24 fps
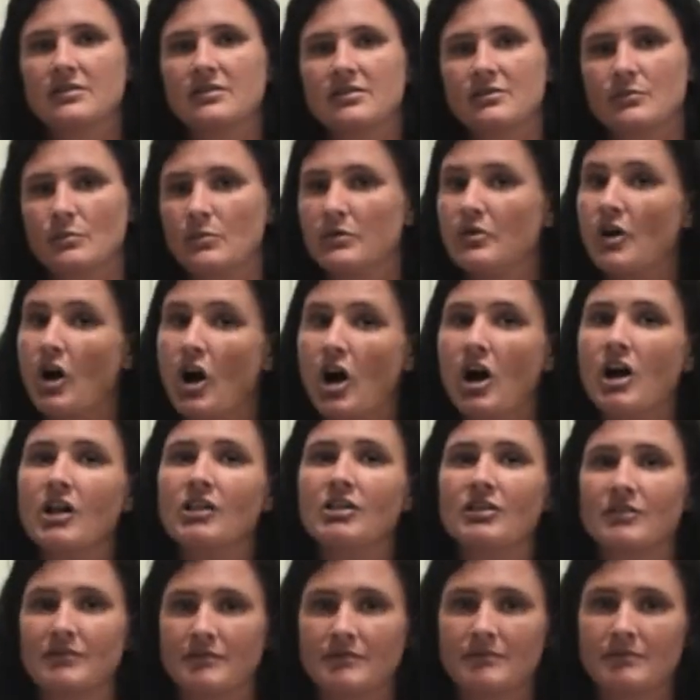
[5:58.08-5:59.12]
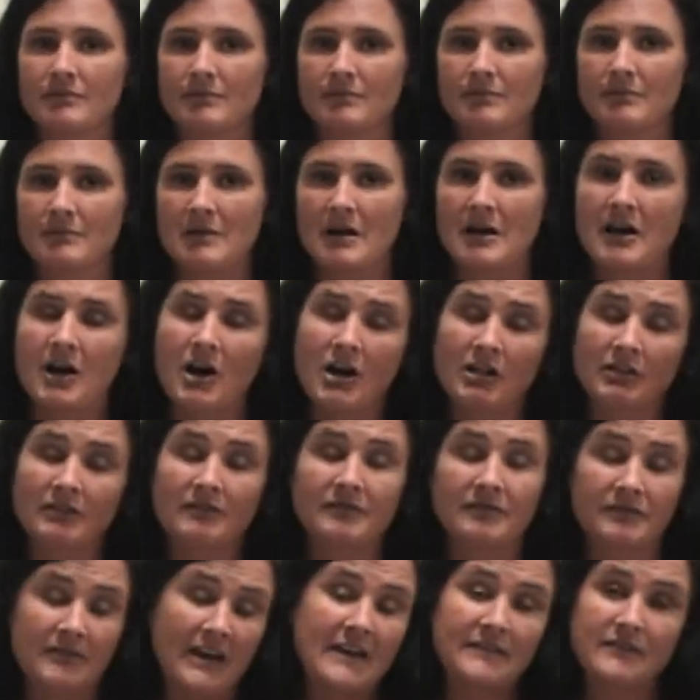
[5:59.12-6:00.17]
with all
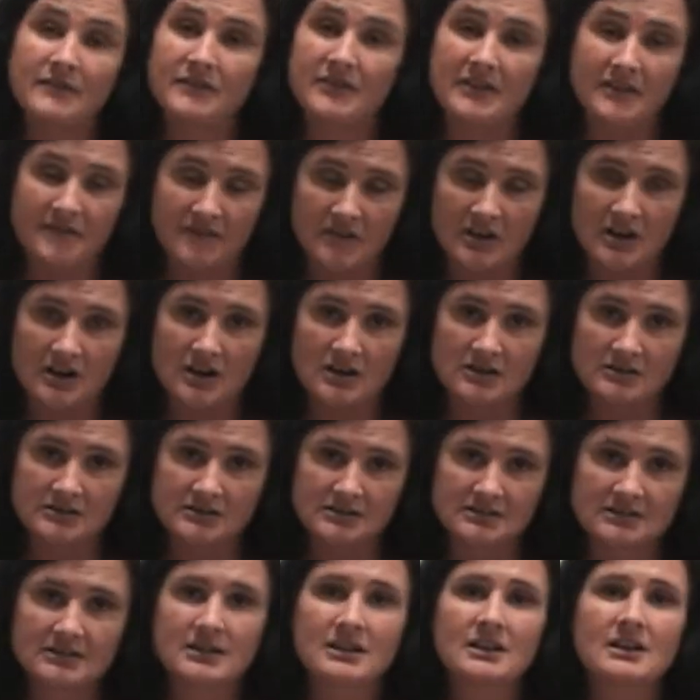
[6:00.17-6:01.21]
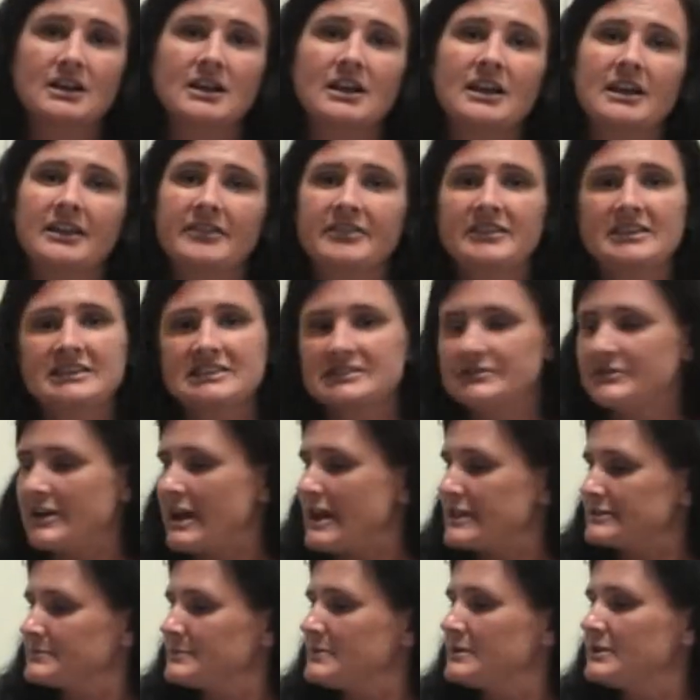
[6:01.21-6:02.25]
5 of their fingers. In this
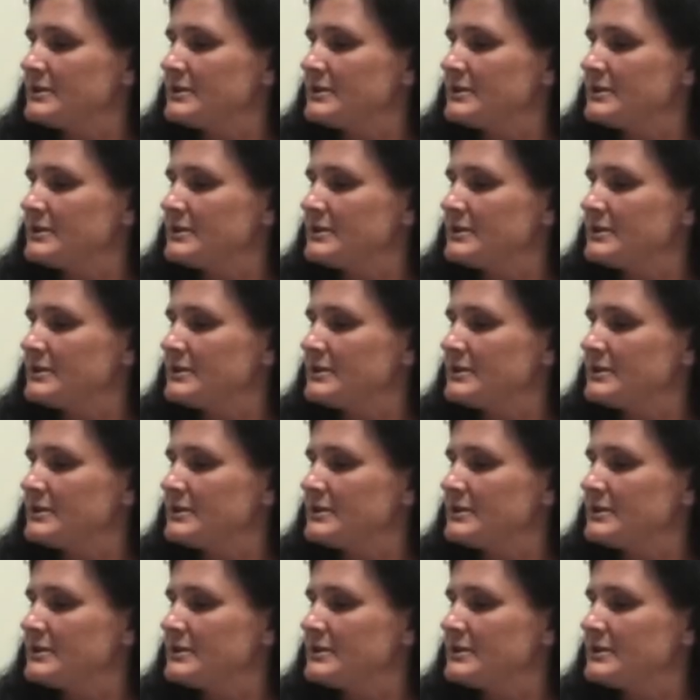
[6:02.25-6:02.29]
grasp,